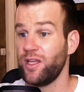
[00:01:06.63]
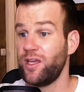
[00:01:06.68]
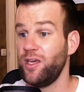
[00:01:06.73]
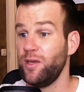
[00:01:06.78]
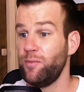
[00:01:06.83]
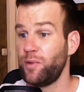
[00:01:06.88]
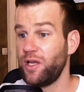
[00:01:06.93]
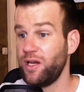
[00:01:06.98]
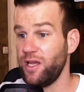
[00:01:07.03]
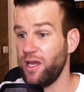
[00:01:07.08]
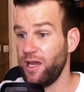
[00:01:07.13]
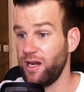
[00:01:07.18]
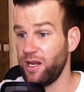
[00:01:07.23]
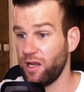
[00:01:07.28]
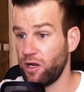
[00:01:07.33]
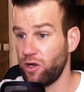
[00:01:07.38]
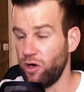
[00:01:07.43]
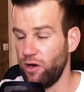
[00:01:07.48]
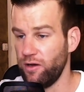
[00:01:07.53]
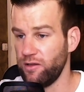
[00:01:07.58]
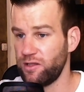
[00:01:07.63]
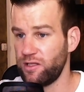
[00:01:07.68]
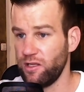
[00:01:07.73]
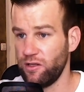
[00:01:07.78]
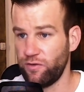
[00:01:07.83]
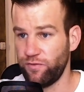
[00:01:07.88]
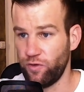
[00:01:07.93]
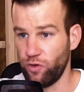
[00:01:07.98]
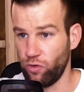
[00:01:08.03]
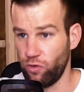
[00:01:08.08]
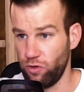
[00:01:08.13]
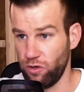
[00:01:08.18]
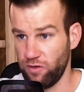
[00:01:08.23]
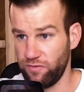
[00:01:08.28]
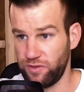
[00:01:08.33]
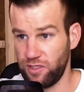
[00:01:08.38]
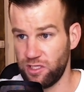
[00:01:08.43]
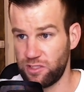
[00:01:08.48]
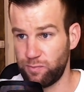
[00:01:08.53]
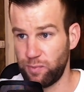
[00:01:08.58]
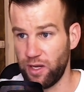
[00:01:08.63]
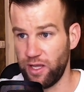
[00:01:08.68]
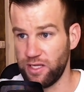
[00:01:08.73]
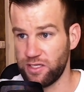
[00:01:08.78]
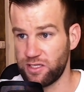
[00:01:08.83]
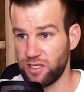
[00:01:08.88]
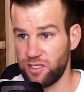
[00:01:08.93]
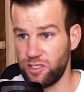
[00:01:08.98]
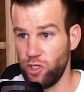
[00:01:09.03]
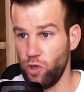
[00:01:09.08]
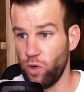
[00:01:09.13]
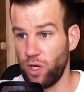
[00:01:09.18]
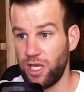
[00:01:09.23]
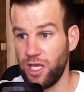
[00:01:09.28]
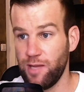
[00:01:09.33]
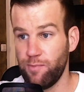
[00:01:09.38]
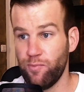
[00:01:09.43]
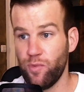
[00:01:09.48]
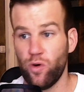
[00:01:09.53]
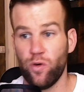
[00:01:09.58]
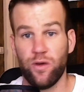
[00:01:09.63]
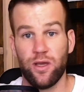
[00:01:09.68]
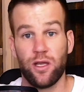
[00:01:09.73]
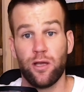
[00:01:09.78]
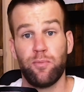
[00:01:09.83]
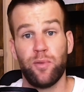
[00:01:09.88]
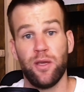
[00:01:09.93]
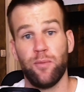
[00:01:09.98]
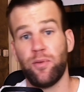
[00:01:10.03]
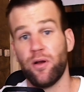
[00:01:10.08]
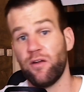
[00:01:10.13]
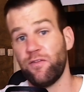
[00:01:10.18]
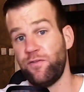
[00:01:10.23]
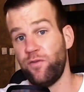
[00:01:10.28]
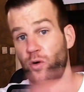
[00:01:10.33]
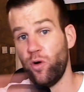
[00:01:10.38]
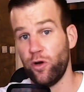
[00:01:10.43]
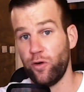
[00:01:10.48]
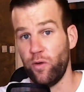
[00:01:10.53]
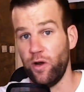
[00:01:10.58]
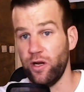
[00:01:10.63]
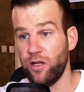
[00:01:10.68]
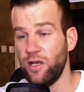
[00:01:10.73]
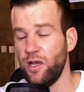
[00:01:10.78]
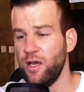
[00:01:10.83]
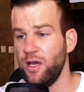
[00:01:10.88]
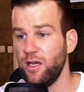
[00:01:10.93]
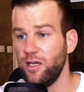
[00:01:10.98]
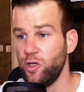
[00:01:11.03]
keep creating content for all of these places, you keep moving people forward.